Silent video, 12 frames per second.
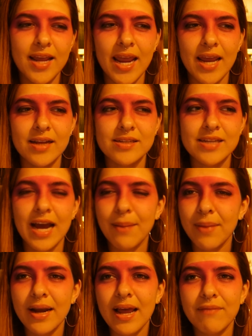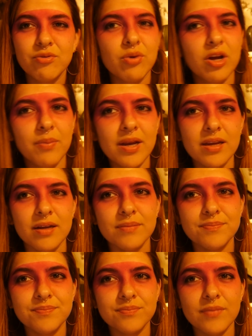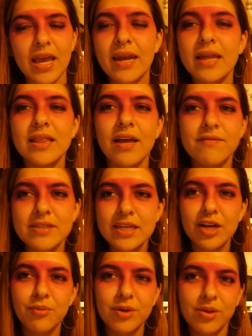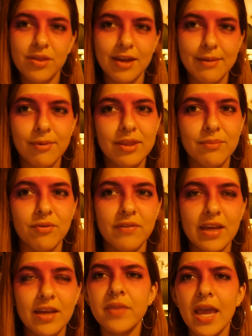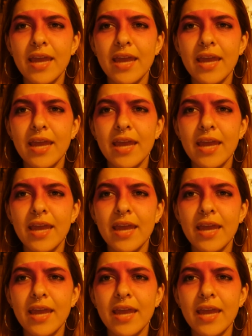and I might have the wrong opinion, and I'd love to hear what you think about the movie.